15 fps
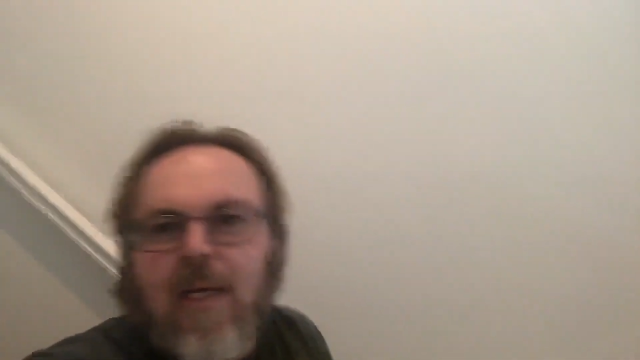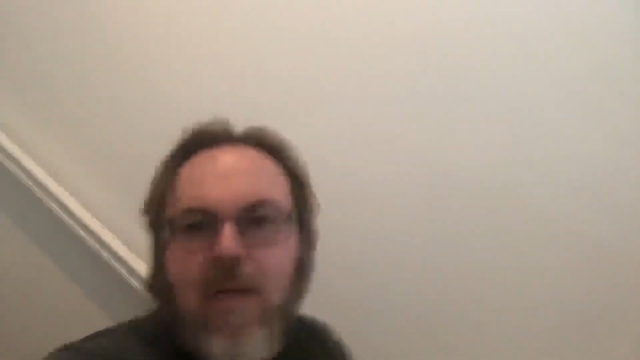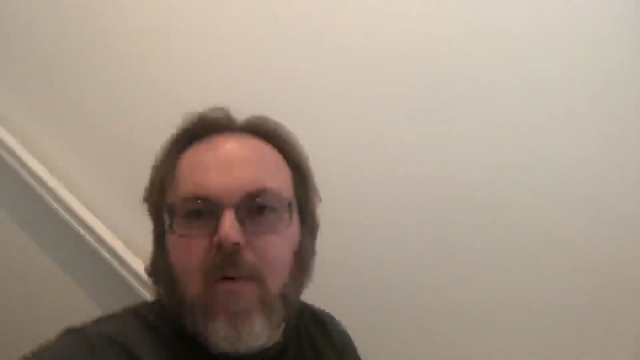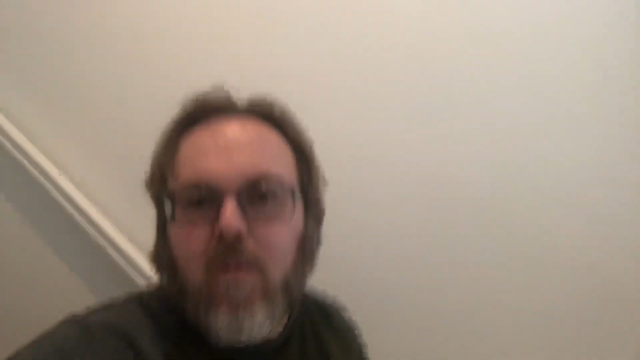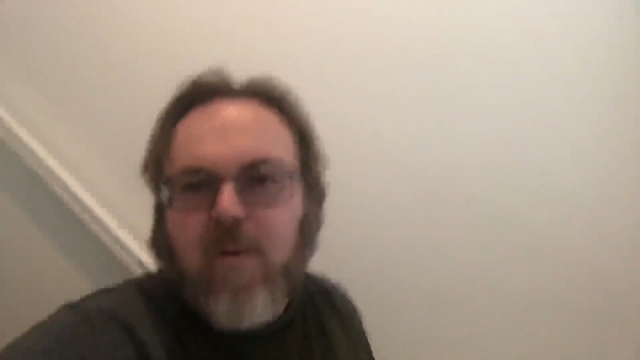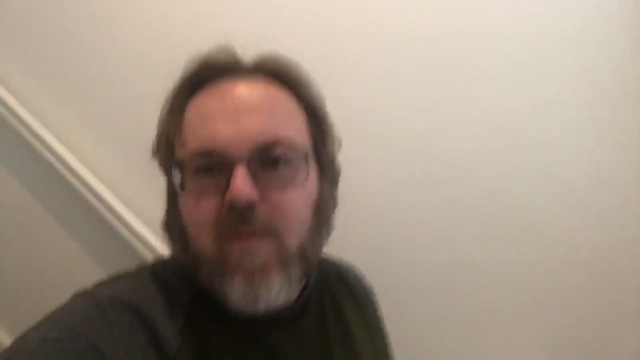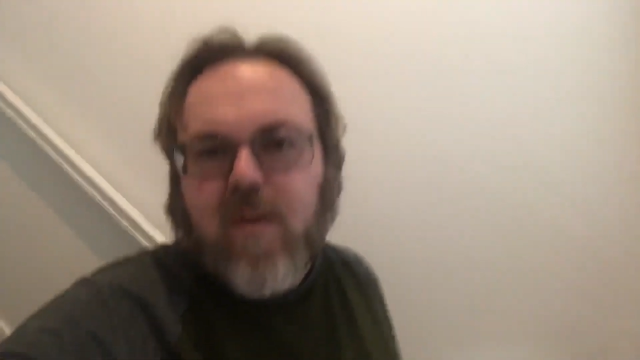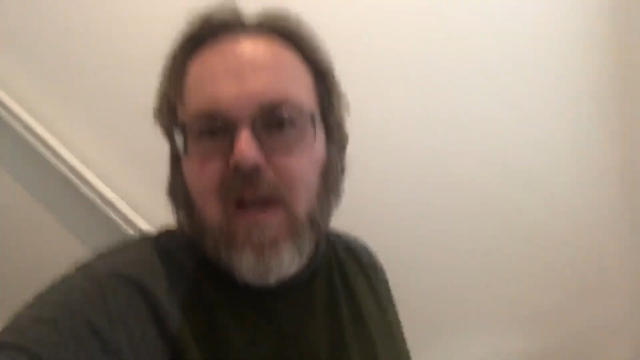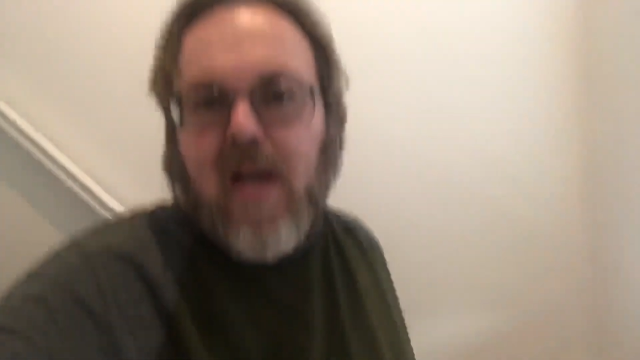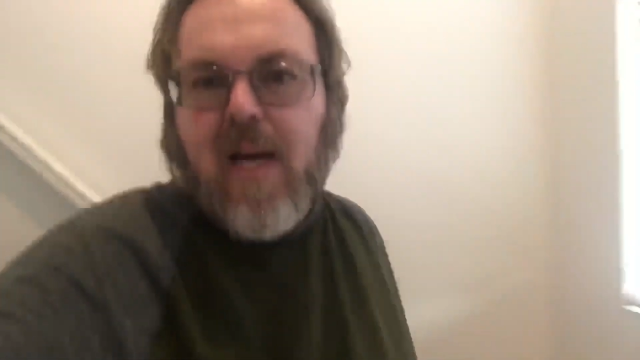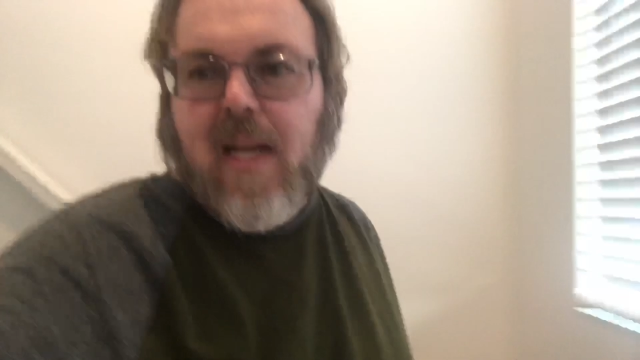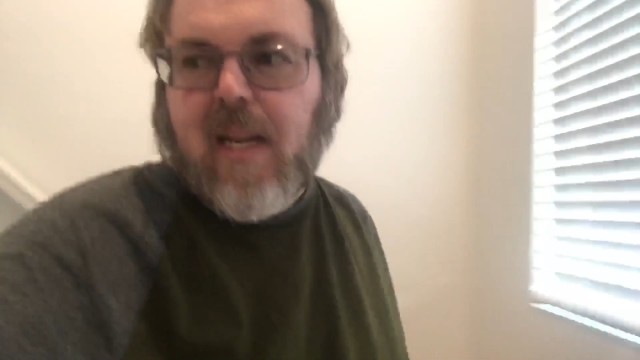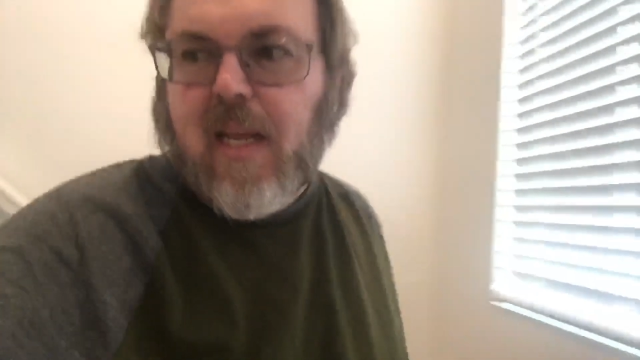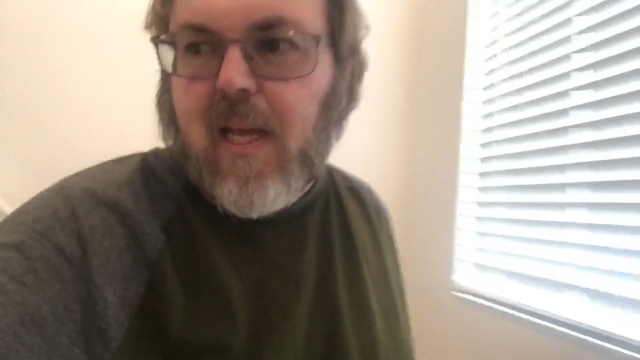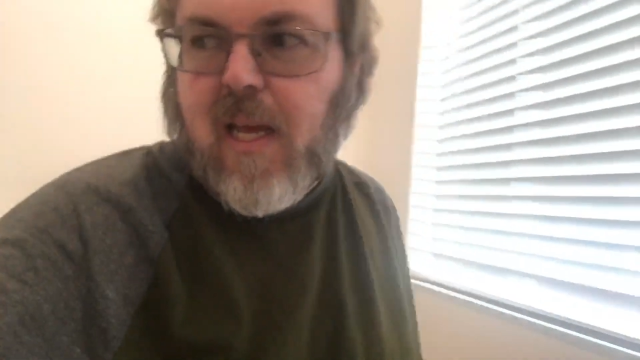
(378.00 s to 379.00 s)
We've
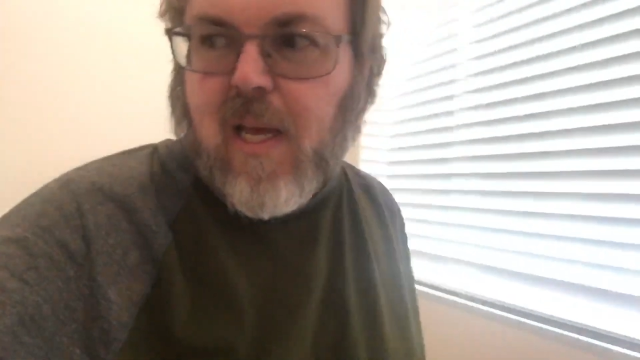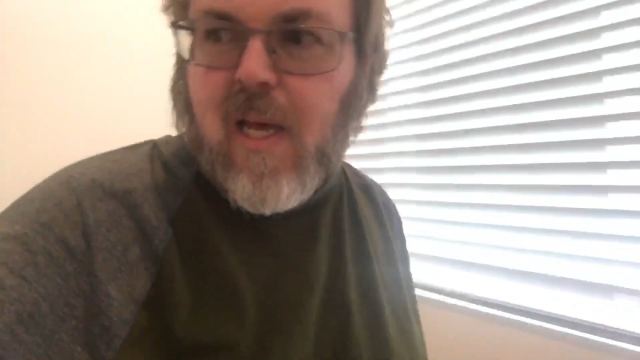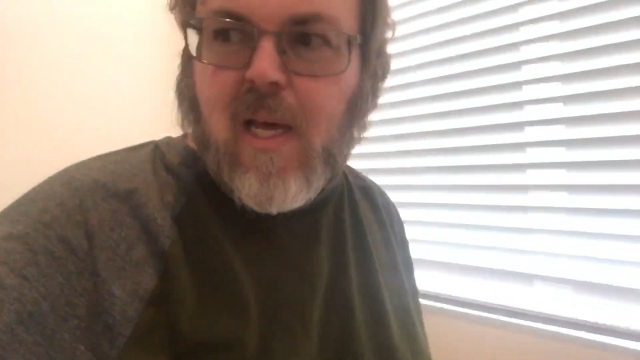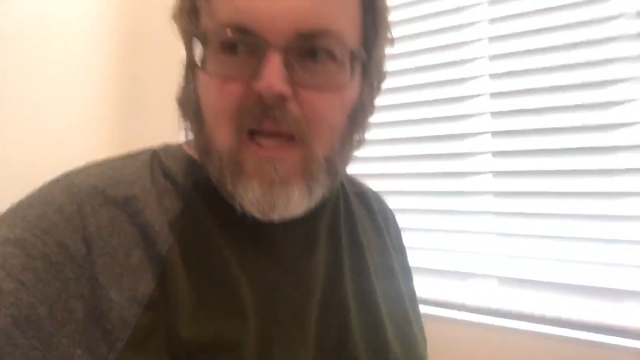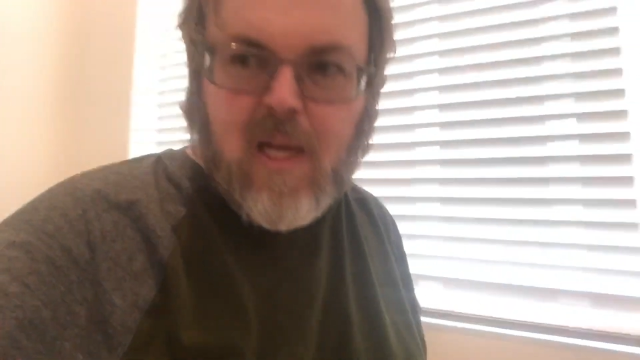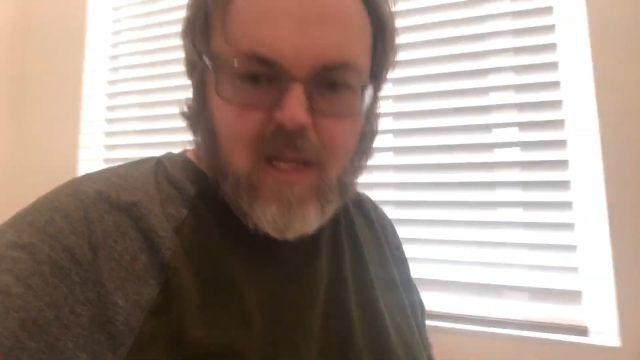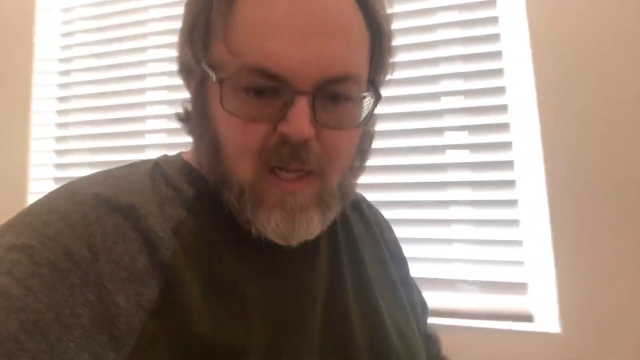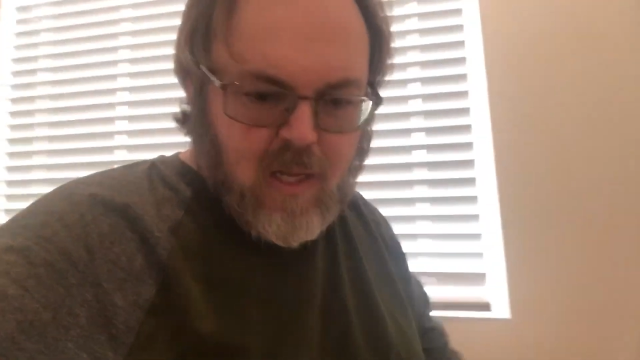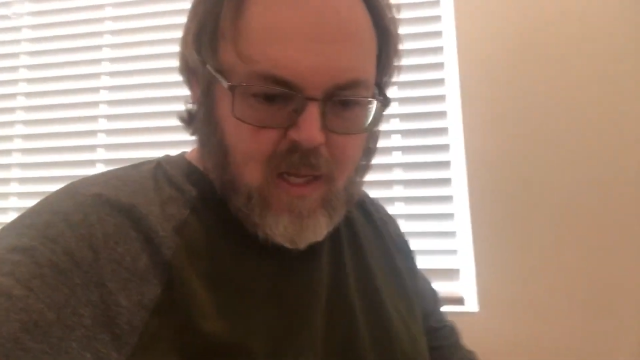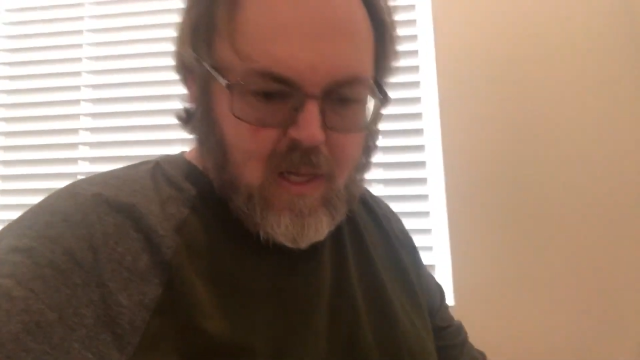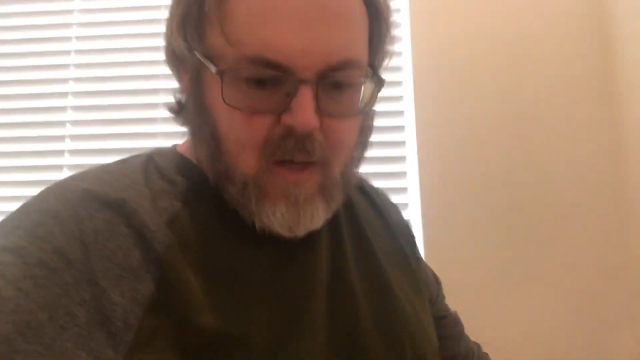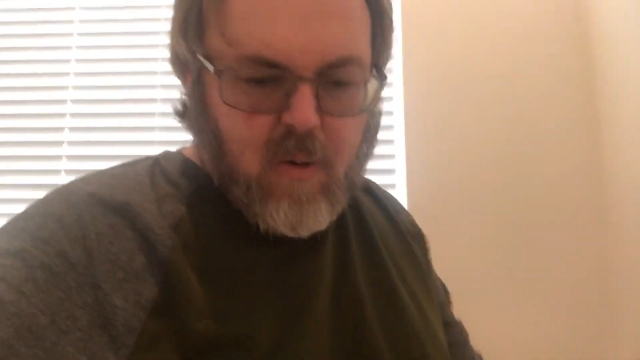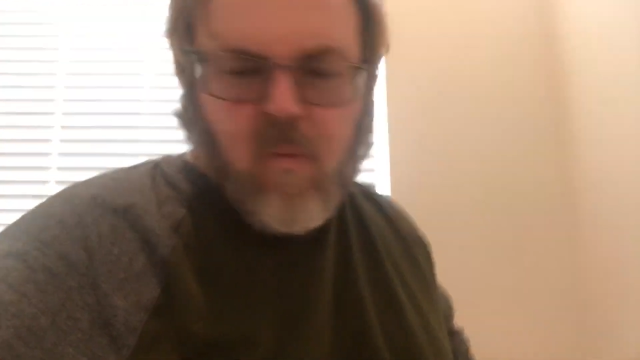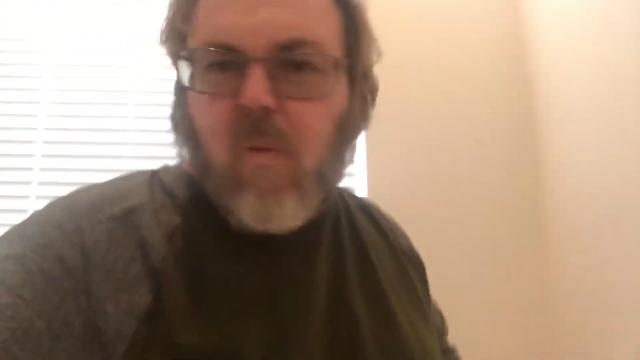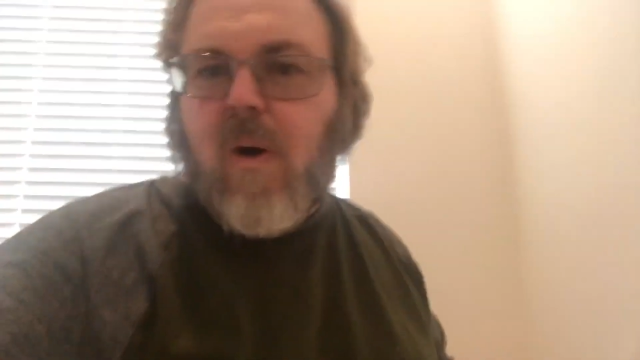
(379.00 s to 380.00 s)
got
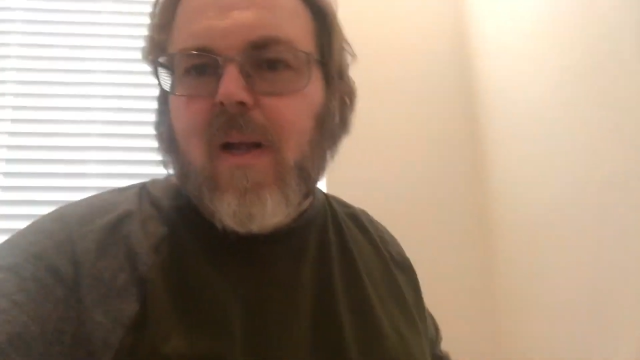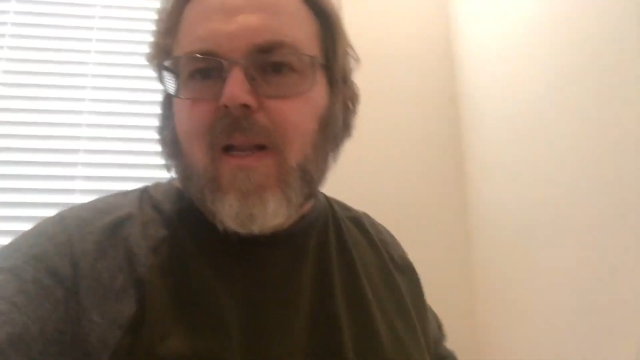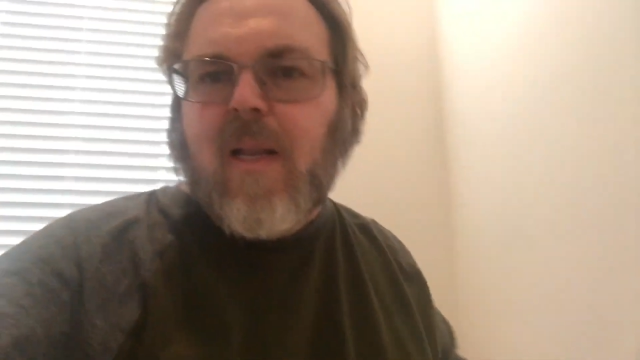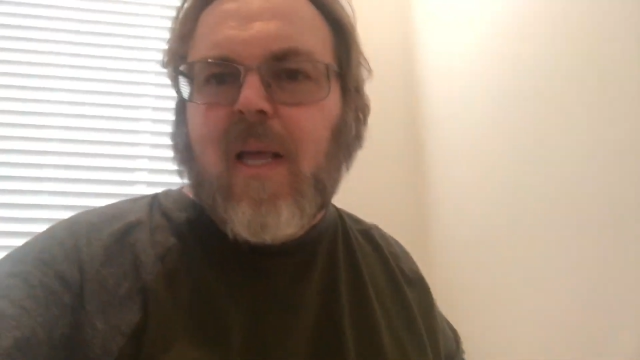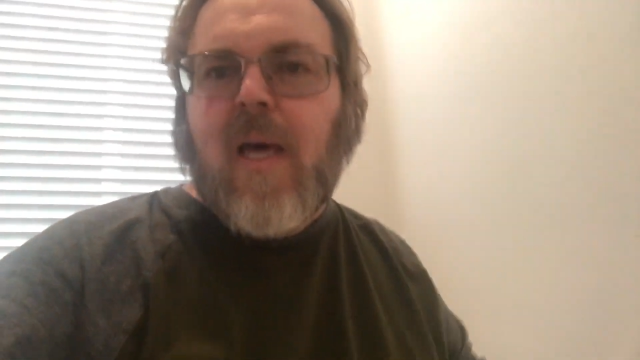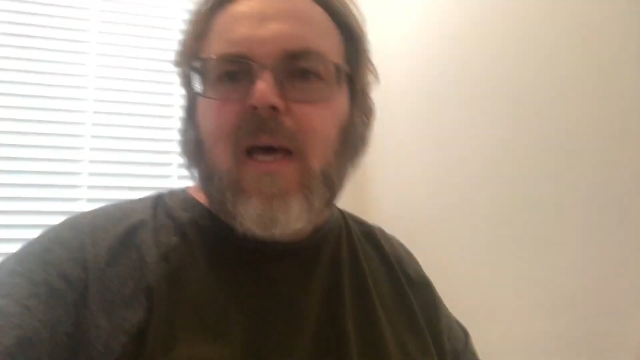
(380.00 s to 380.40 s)
one,